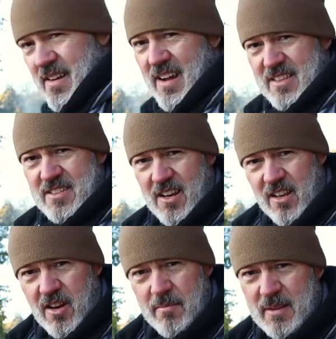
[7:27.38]
know how it's going to
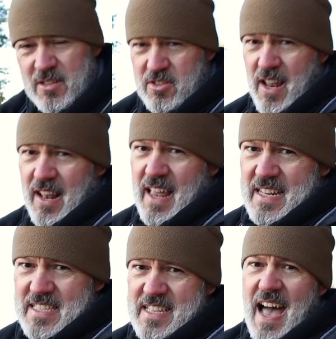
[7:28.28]
look, but there's not a lot
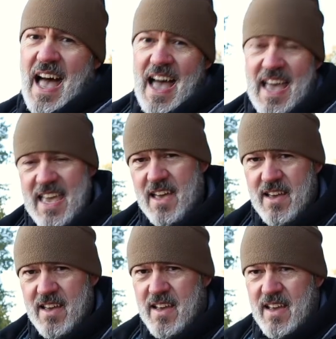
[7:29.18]
of sky,
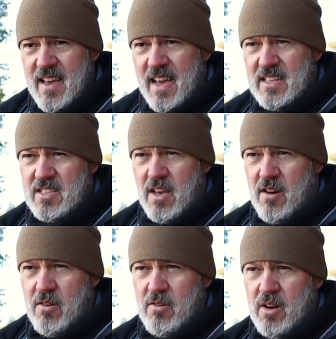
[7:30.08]
and
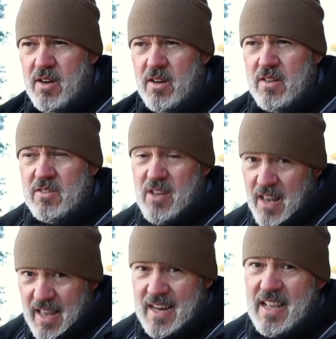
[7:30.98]
so there's not
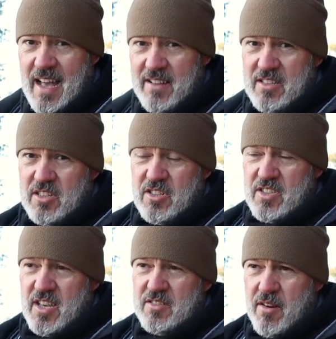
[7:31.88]
a lot of clouds, I should
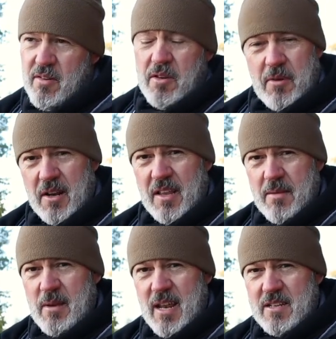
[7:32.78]
say, so I really want to
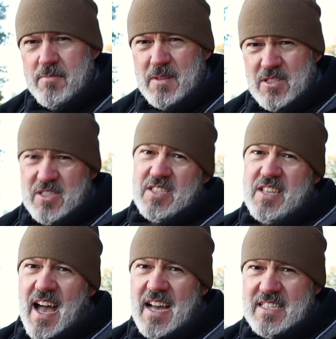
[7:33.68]
eliminate as much of the
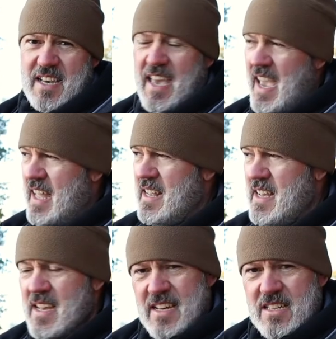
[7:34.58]
sky as I can,
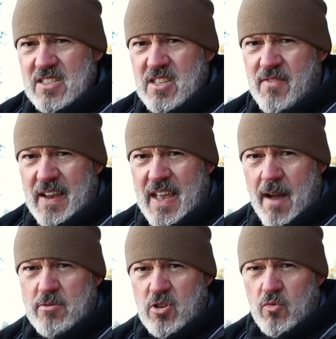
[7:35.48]
see if I can
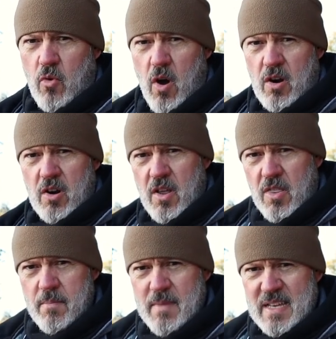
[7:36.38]
capture the water,
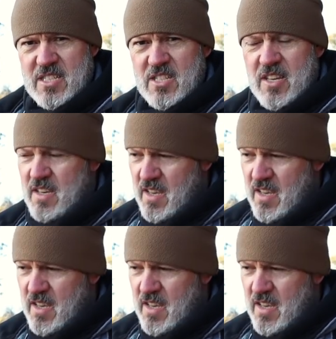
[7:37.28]
the mist,